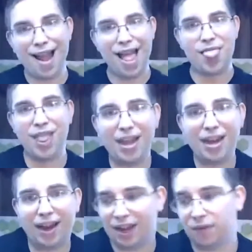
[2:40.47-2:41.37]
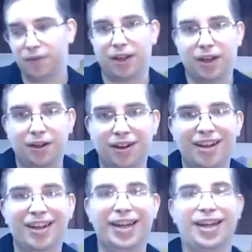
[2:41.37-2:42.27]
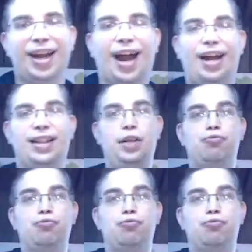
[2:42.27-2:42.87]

And then I have over here the